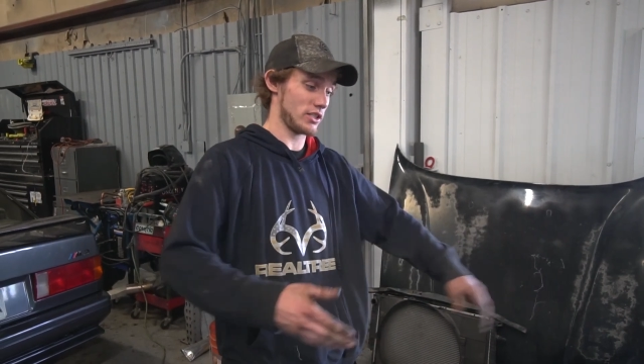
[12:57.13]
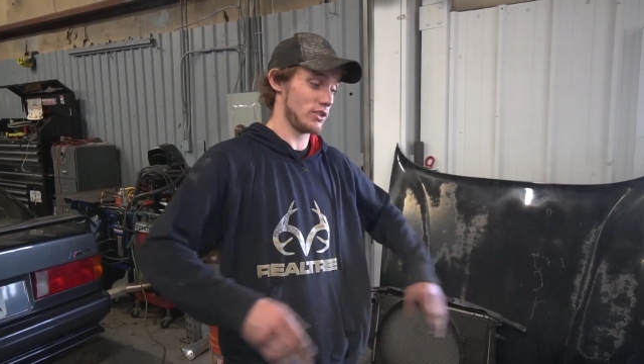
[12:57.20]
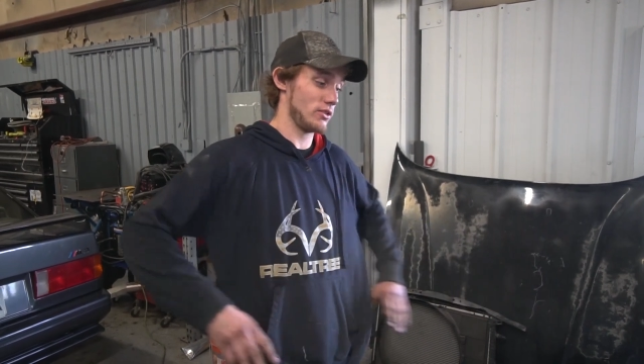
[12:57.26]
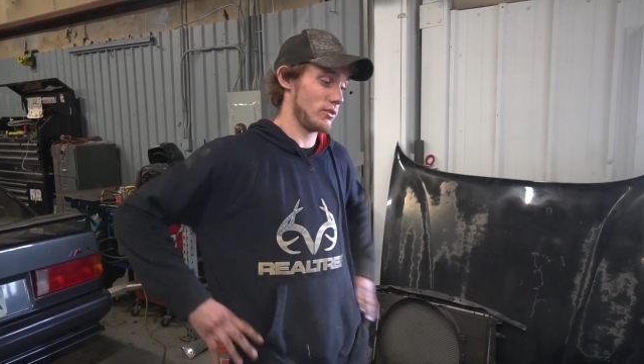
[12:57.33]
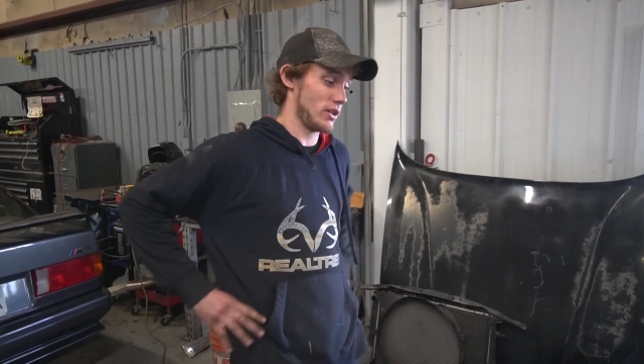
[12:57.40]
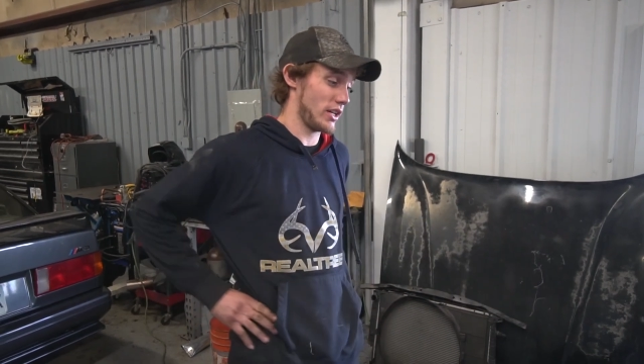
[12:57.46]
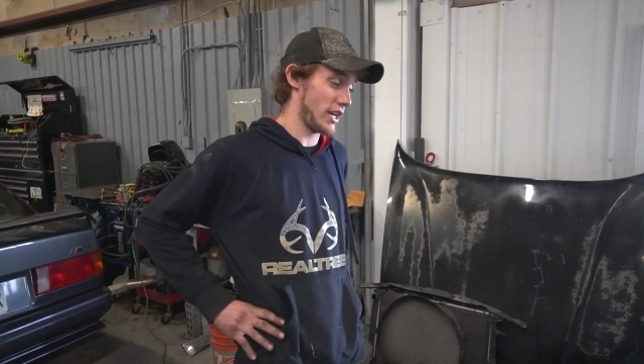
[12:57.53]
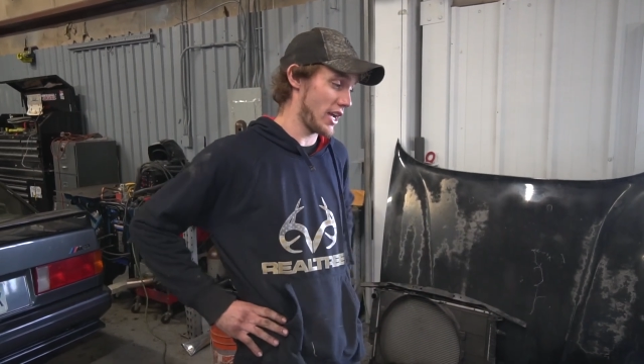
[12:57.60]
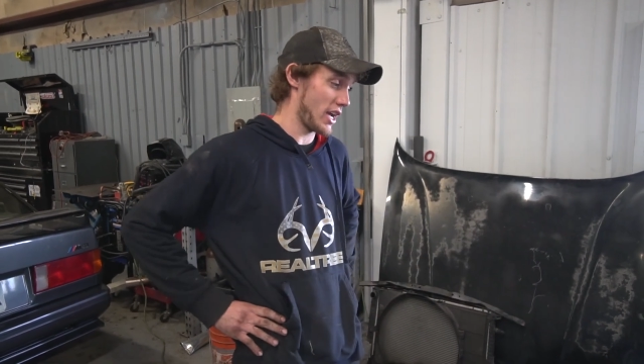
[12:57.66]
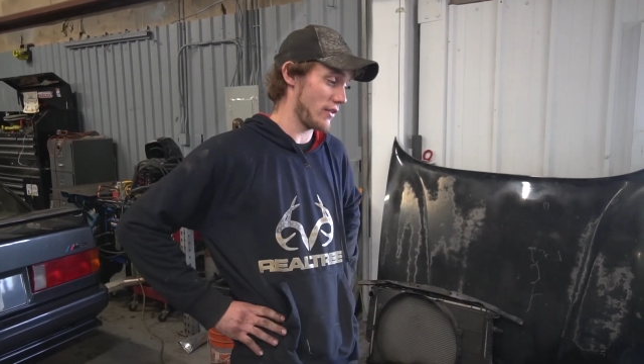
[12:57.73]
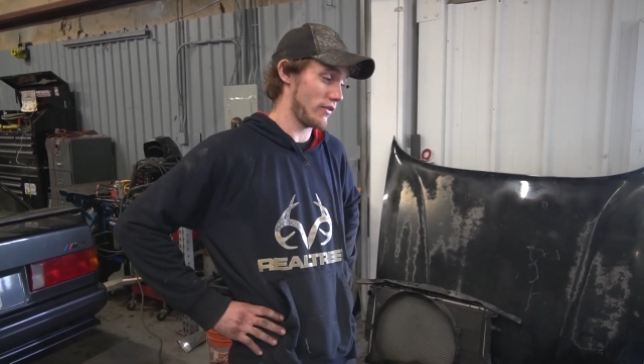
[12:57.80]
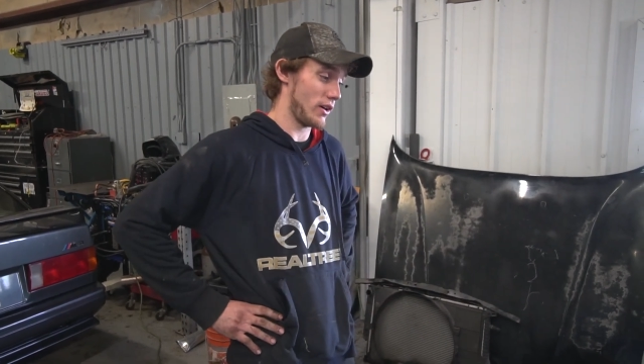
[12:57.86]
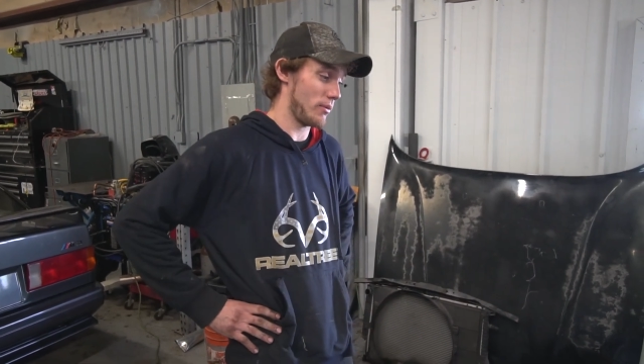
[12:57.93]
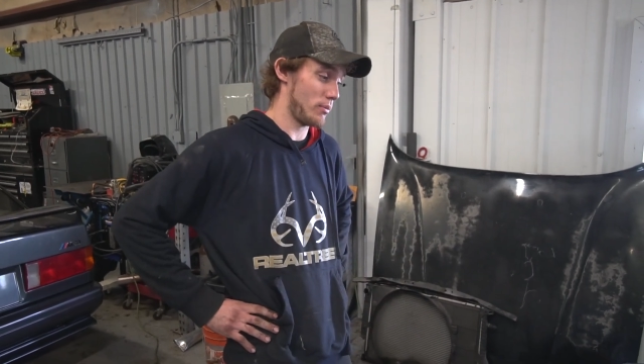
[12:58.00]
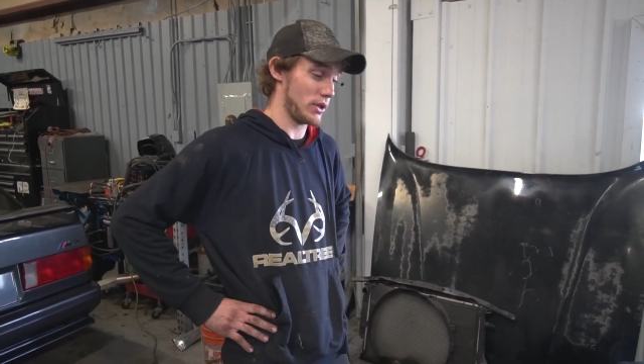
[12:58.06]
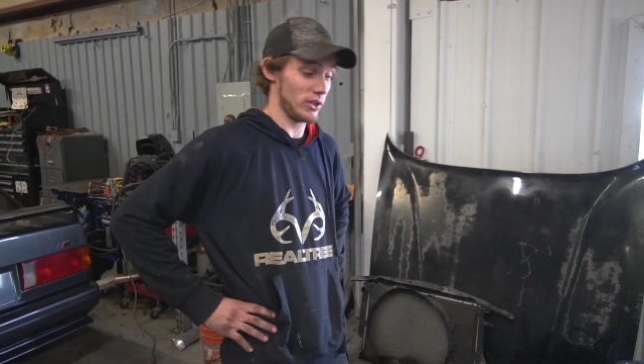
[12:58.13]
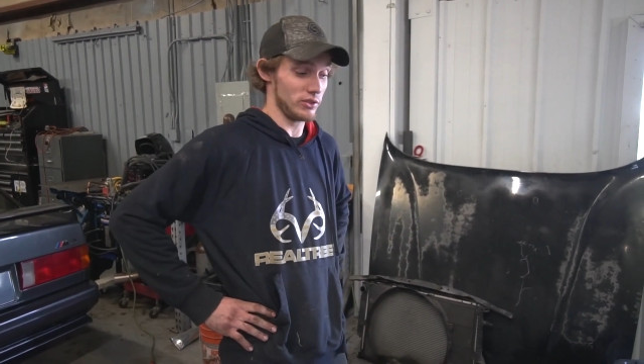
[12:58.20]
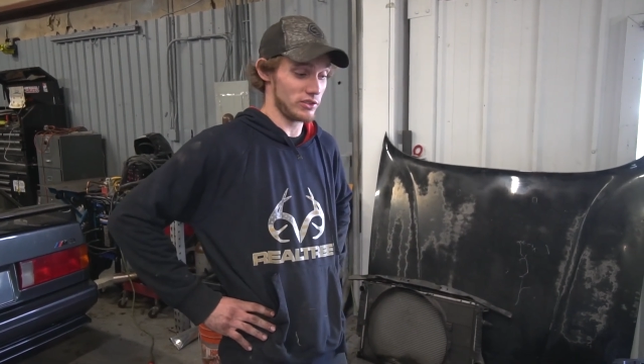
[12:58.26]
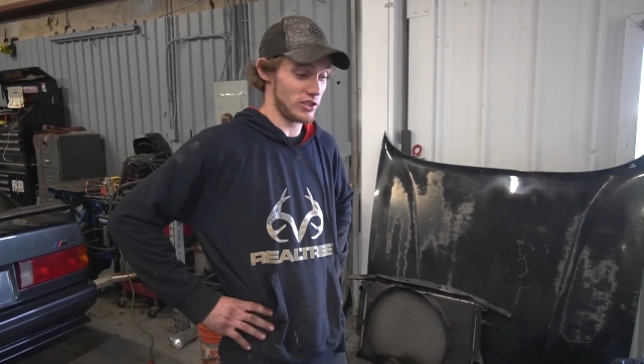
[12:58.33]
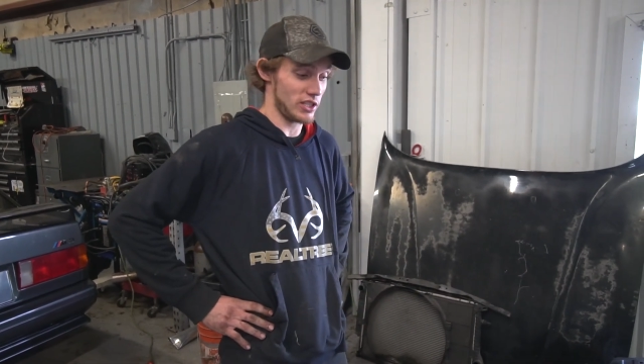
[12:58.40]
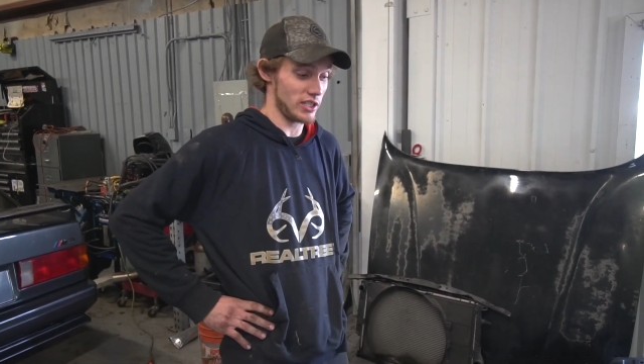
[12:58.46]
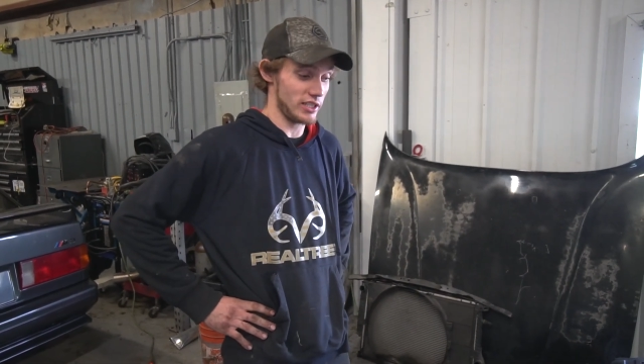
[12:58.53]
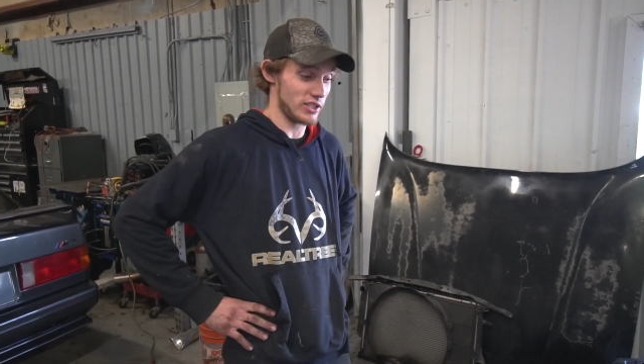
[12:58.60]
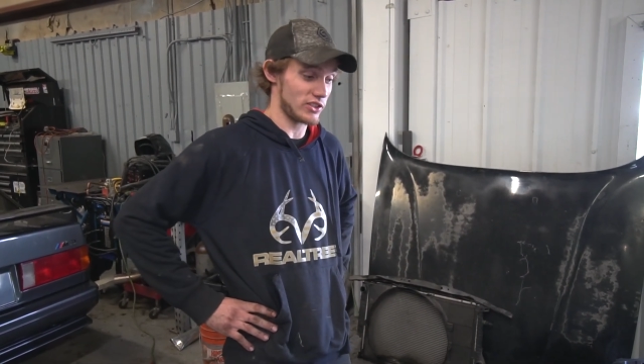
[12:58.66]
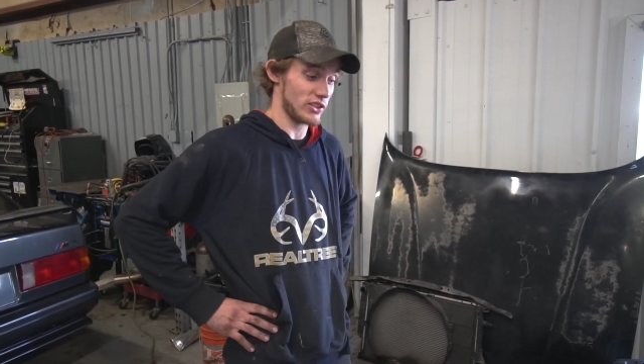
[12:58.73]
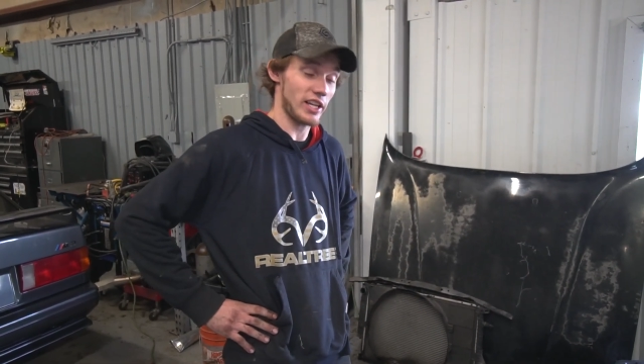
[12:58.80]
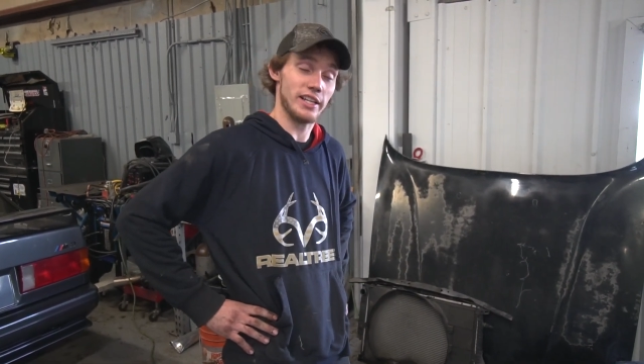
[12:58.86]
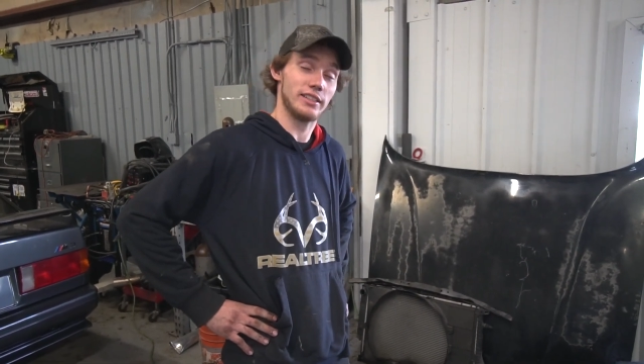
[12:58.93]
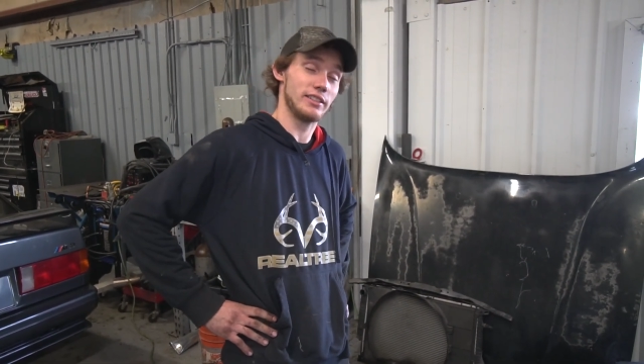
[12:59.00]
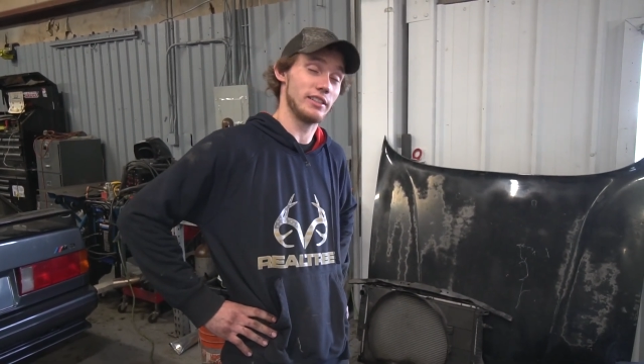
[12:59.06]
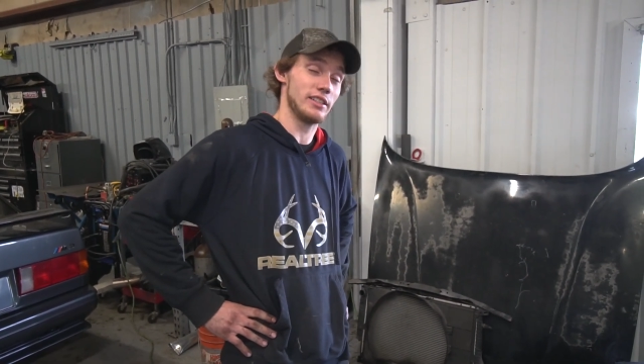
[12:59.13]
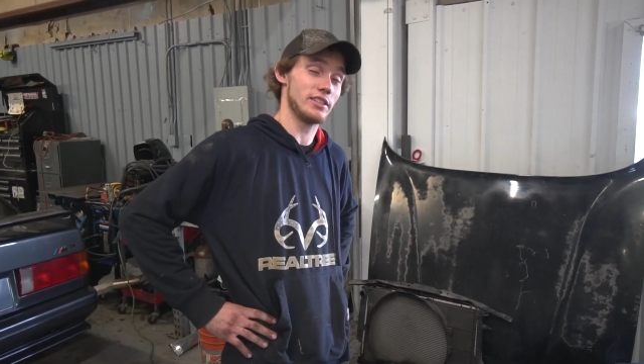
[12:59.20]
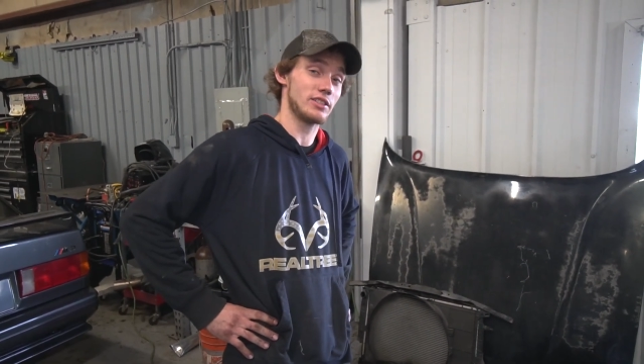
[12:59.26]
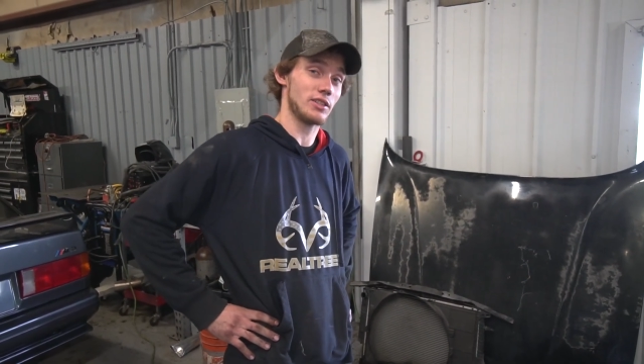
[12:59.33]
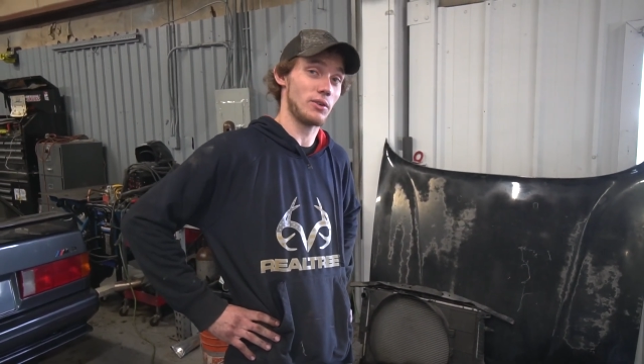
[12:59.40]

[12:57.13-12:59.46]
to have a build done that's like this,